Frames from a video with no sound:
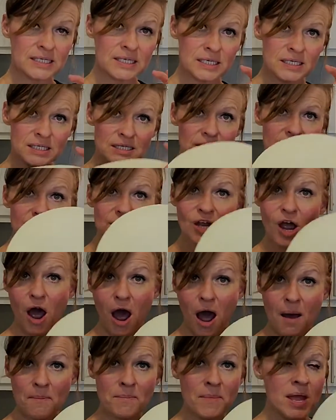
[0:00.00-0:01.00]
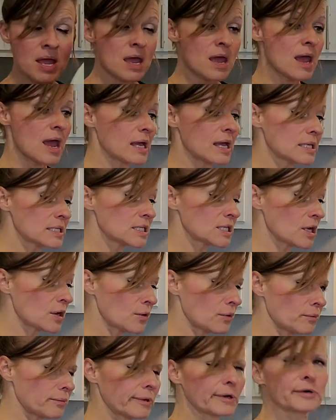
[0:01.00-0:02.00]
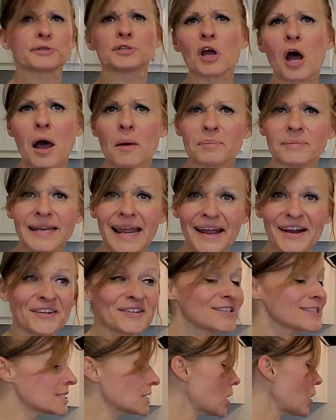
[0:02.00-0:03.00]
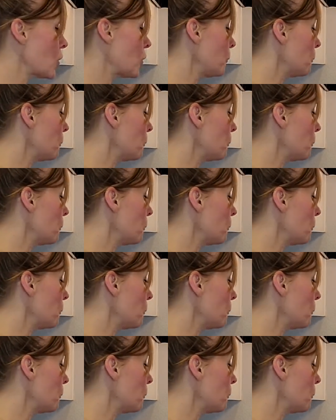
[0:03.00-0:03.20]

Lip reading: is the top, and so, or top down. So